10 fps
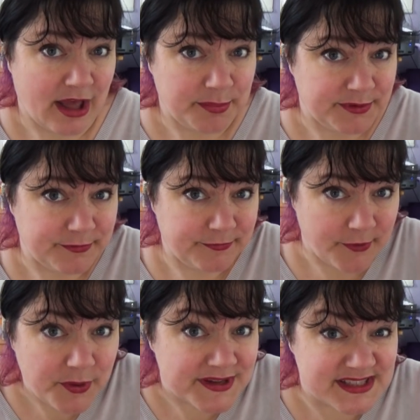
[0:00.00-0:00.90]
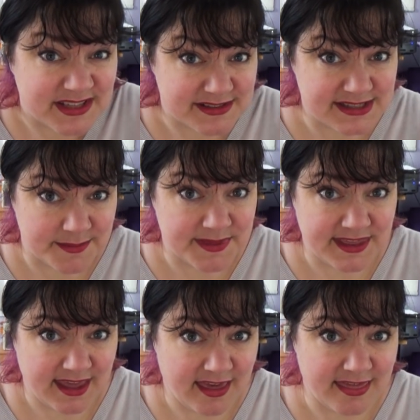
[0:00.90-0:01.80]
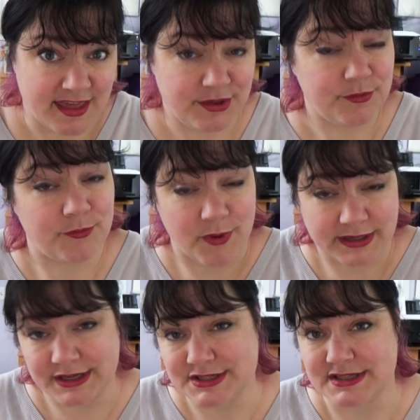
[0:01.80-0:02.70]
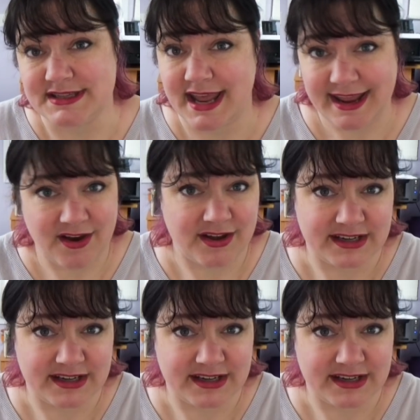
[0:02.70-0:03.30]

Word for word: help you focus on something that you wanted to take